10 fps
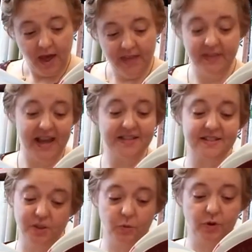And the last
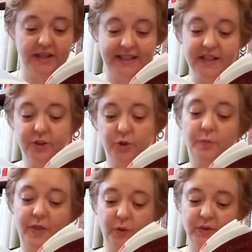stillborn had killed her
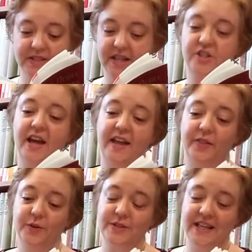mother when Sancha
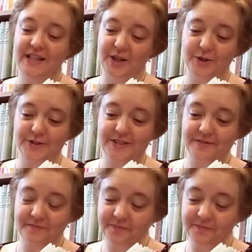had 13 years.